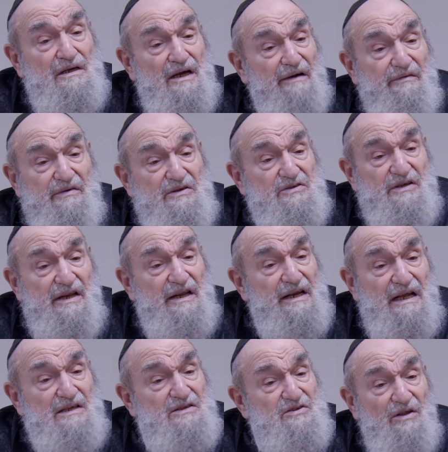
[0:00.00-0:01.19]
Obviously, they're
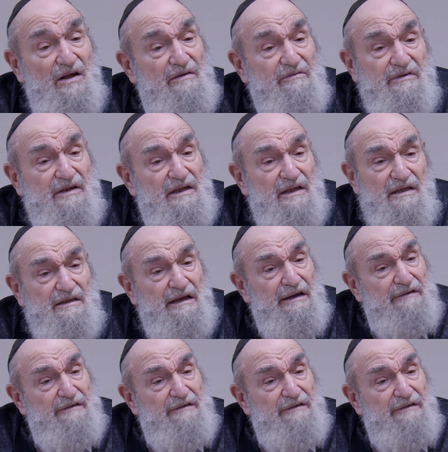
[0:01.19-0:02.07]
not starving, and they